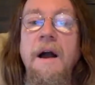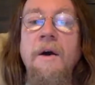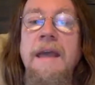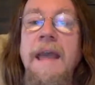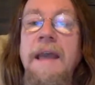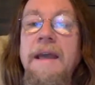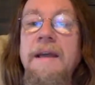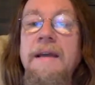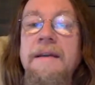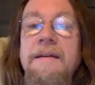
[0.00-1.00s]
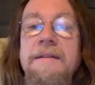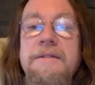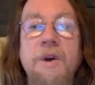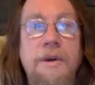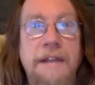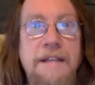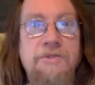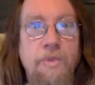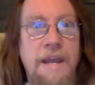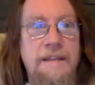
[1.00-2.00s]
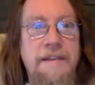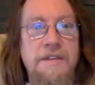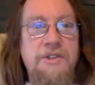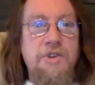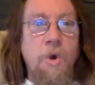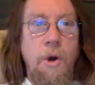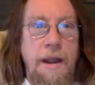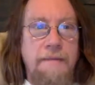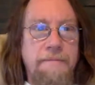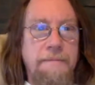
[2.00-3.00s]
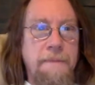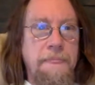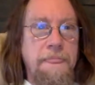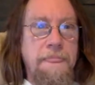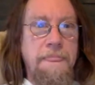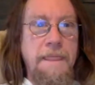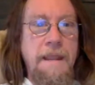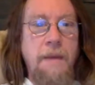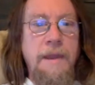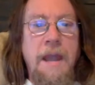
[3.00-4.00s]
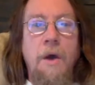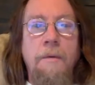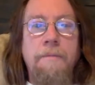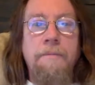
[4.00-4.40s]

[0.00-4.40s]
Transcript: Okay, so let's read this story. Here we go.